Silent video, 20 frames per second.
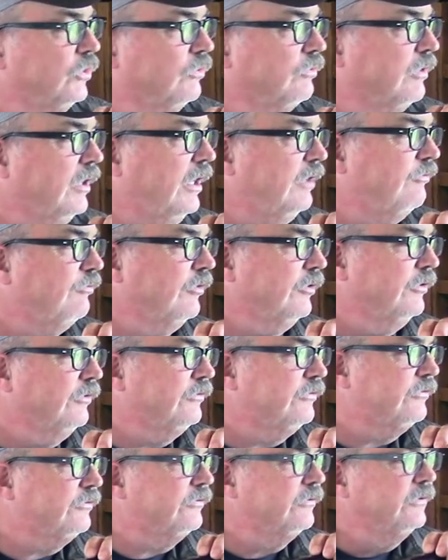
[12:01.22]

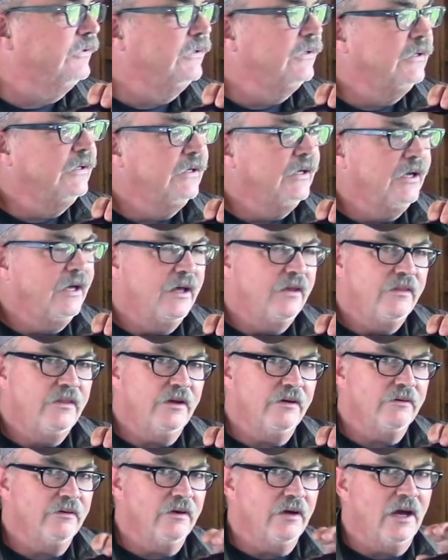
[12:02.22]
rifles.
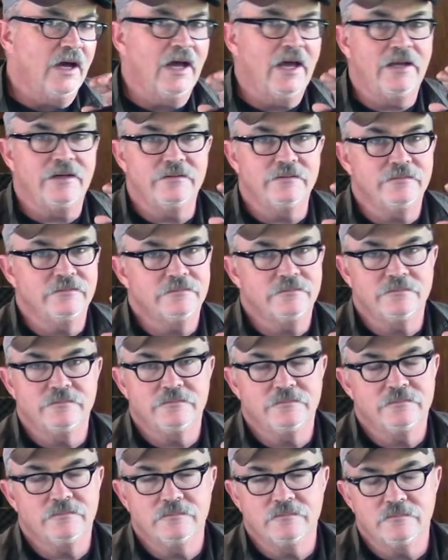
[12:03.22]
They're not,
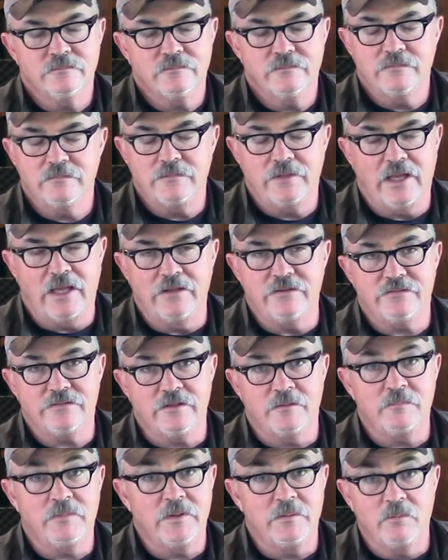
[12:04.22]
as
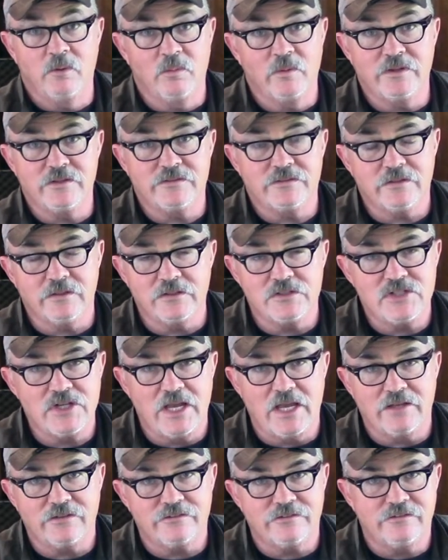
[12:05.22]
some people would
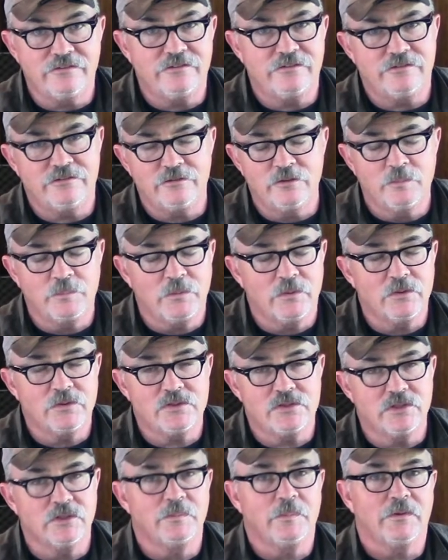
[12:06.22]
suggest, super
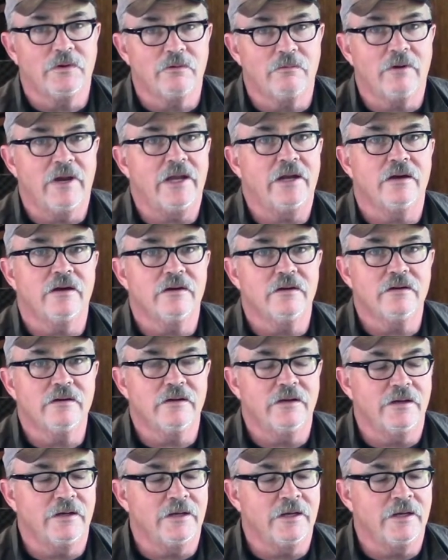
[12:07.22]
duper rare.